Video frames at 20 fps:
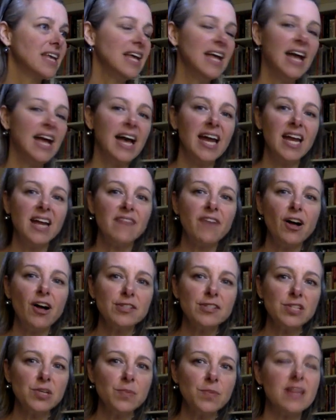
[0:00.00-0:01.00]
And I've
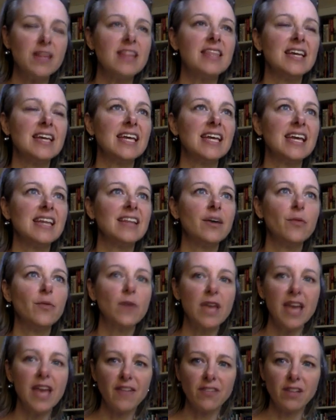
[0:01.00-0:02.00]
also been thinking that we
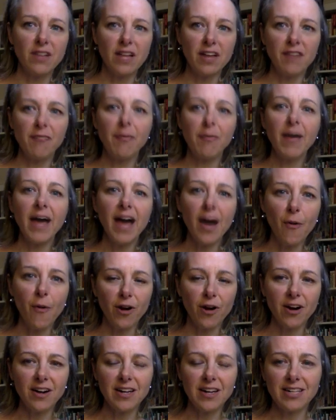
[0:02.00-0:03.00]
have a lot of
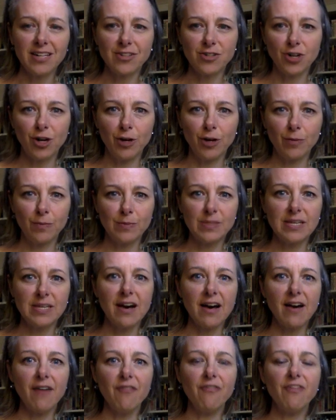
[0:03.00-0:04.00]
power in terms
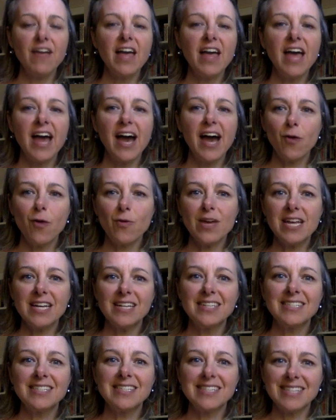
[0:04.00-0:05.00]
of how we
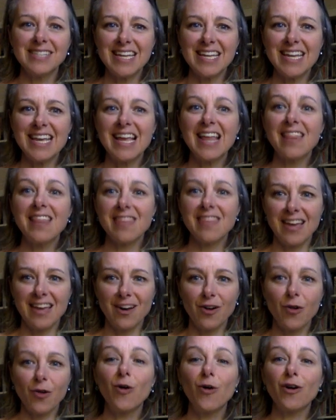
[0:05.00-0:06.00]
see, think,
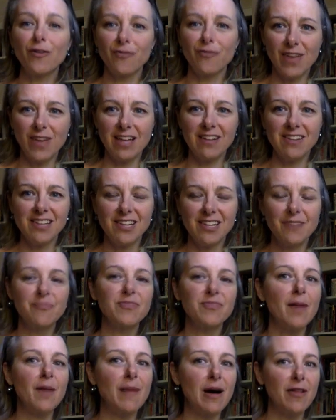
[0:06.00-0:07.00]
or feel
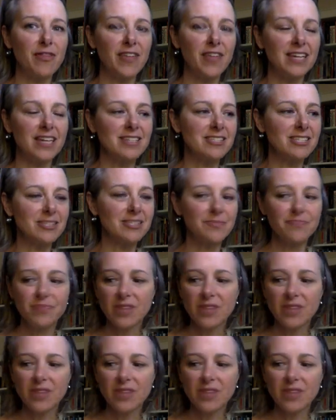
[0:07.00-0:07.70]
about things.